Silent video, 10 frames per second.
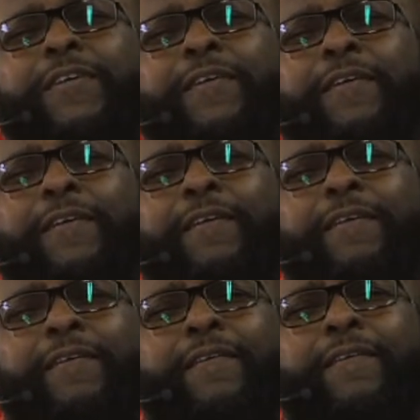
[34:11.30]

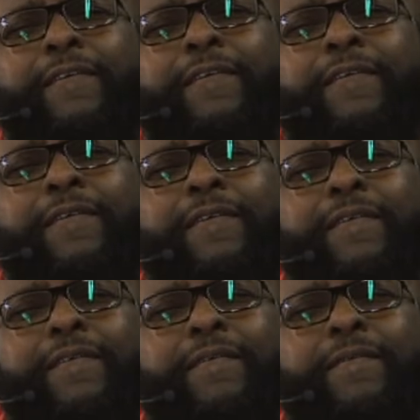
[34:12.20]

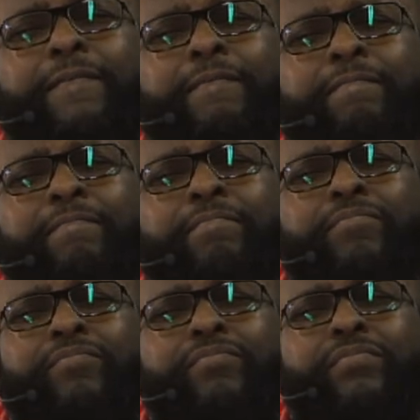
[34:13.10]

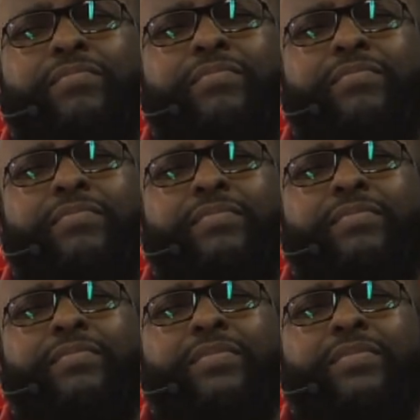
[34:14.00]
Nobody speaks.